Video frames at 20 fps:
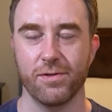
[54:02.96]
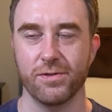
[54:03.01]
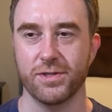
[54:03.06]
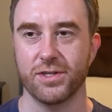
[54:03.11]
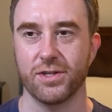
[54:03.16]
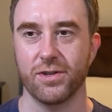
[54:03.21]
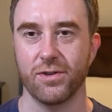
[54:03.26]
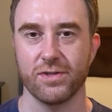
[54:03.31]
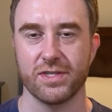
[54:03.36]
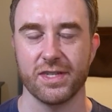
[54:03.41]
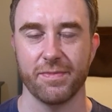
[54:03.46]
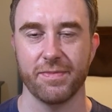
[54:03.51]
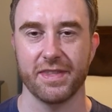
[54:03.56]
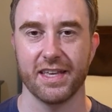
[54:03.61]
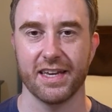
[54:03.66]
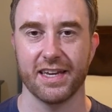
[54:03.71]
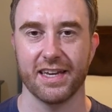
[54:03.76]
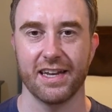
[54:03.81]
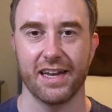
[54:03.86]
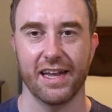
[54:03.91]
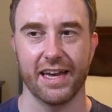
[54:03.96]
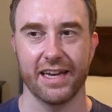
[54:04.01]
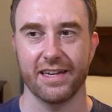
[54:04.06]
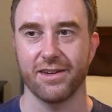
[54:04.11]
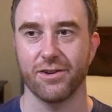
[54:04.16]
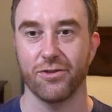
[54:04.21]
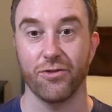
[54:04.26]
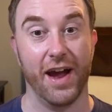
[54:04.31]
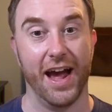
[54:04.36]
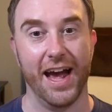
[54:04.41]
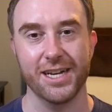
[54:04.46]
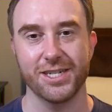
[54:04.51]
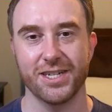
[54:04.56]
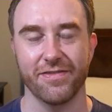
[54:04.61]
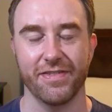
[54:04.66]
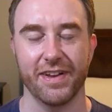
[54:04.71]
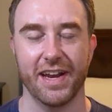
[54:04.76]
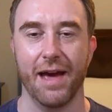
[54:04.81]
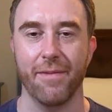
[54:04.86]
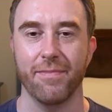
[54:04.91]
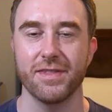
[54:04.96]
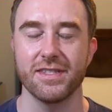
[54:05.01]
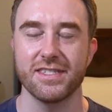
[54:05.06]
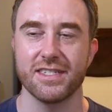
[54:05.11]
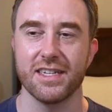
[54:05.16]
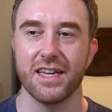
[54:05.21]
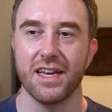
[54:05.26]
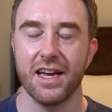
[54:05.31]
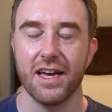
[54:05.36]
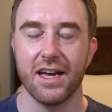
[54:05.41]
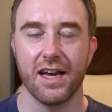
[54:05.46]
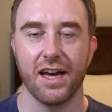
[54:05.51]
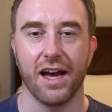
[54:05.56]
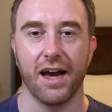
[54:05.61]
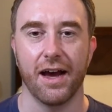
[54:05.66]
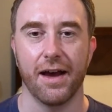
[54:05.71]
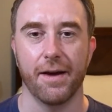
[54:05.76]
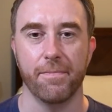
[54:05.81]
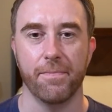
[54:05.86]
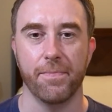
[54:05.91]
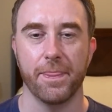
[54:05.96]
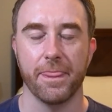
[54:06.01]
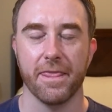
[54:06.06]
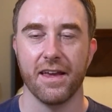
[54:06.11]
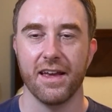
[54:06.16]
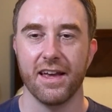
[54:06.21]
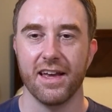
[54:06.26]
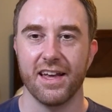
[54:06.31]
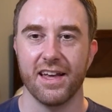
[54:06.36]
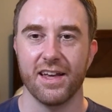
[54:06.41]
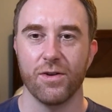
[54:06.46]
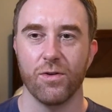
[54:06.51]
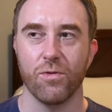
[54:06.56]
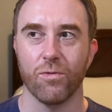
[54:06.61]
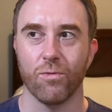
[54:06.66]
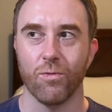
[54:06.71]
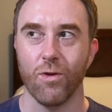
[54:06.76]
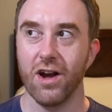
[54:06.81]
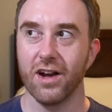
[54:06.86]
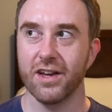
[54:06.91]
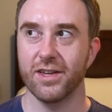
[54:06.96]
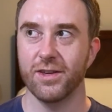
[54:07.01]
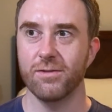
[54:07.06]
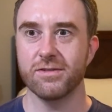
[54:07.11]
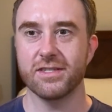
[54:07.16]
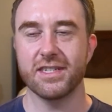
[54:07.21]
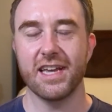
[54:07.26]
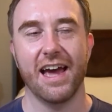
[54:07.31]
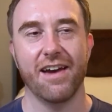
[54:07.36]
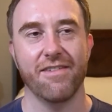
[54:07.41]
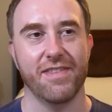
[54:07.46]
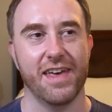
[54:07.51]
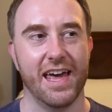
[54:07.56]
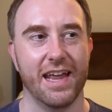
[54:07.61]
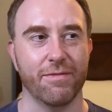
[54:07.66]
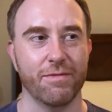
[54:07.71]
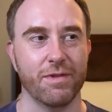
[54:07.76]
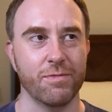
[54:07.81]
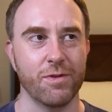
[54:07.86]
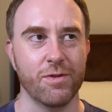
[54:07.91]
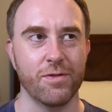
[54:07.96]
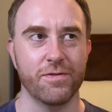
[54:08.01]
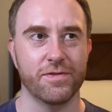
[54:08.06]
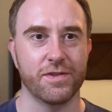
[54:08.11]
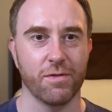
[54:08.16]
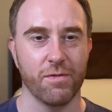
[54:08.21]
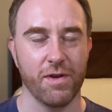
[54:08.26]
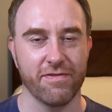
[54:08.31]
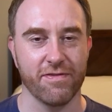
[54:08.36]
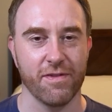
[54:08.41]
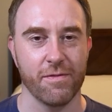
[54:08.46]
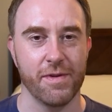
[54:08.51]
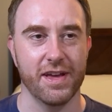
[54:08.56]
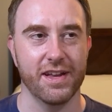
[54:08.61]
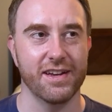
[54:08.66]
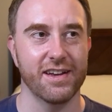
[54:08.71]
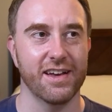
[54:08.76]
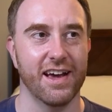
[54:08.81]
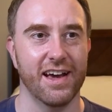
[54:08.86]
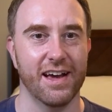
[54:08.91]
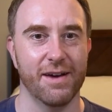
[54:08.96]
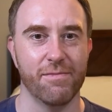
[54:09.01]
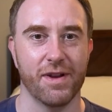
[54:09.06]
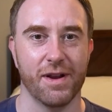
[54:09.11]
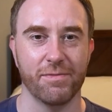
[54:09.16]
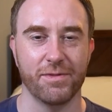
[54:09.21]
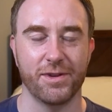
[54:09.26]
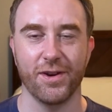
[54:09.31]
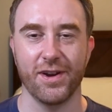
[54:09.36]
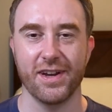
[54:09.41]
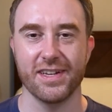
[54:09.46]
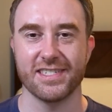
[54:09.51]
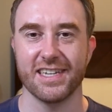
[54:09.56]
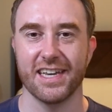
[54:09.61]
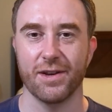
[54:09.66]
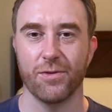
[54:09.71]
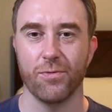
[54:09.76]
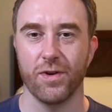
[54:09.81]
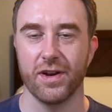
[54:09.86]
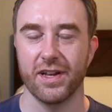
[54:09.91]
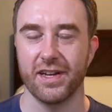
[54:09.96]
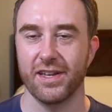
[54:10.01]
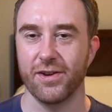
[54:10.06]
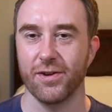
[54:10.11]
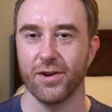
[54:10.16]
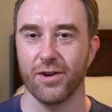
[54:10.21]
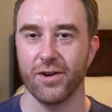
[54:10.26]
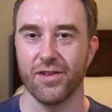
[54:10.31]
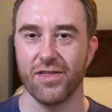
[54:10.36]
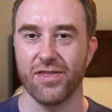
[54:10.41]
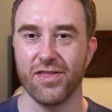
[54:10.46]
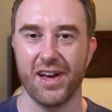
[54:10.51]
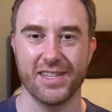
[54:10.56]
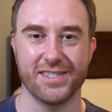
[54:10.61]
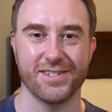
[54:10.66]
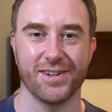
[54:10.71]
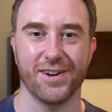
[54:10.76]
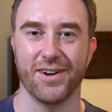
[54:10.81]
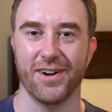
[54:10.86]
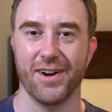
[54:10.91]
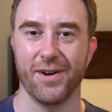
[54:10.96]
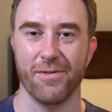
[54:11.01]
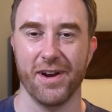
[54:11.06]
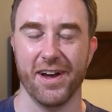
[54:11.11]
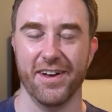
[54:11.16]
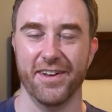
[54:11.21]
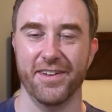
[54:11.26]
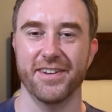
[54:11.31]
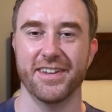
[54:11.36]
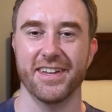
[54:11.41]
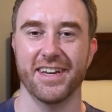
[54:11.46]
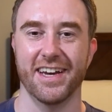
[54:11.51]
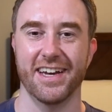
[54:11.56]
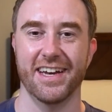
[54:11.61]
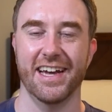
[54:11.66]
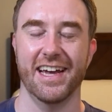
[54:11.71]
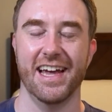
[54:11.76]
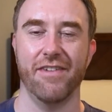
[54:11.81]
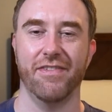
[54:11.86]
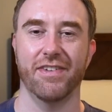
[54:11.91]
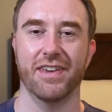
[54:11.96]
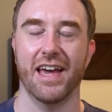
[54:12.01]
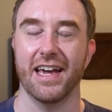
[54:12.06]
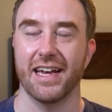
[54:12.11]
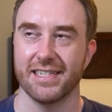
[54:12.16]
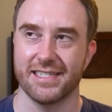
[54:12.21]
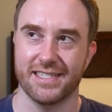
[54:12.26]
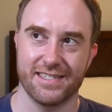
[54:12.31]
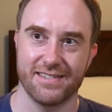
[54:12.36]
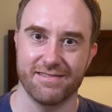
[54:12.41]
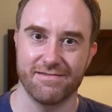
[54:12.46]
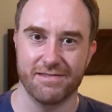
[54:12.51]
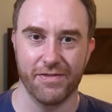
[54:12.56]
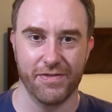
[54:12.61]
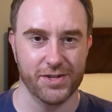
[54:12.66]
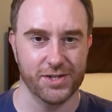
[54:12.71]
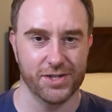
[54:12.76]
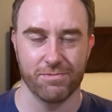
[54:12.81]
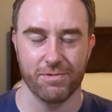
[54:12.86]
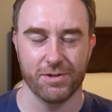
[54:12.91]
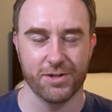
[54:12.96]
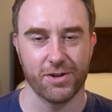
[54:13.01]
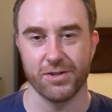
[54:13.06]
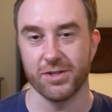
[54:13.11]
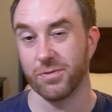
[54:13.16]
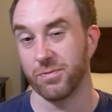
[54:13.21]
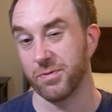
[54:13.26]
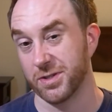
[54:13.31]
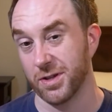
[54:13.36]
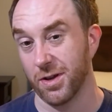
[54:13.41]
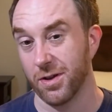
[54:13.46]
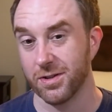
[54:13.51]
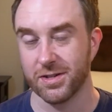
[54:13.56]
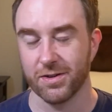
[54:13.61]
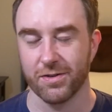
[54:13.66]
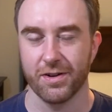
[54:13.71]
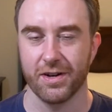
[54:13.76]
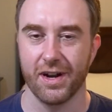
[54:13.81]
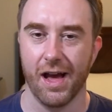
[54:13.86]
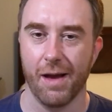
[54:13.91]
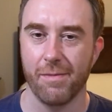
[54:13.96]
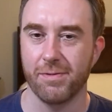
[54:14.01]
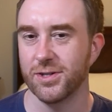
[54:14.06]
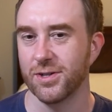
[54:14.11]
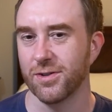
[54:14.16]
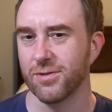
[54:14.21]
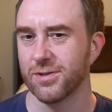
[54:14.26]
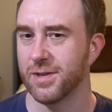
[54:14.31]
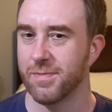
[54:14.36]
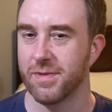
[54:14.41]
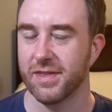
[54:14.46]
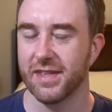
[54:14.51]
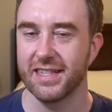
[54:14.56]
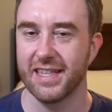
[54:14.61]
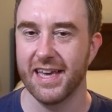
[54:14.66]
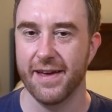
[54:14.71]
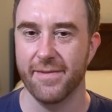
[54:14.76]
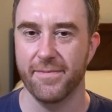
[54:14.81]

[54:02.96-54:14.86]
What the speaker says: to something that can, like, crash if it happens. Rock used to have that, and we moved away from it. But I'm curious, like, what your thoughts are around having, I guess, division returns a result or an optional or something like that.